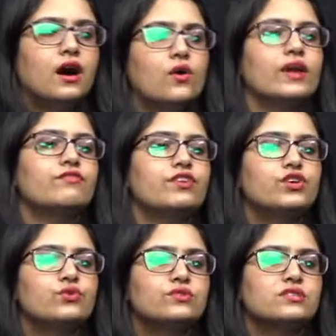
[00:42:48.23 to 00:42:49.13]
How can we
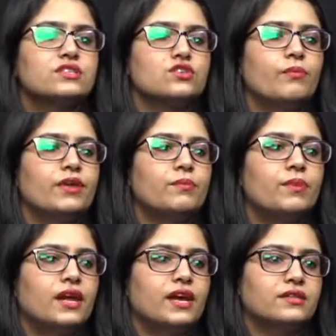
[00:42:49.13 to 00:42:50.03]
use this or
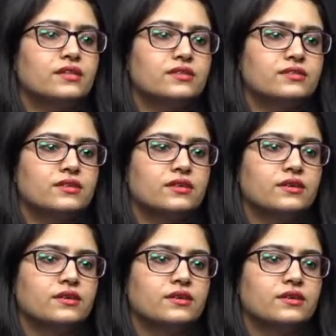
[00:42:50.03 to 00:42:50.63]
manipulate this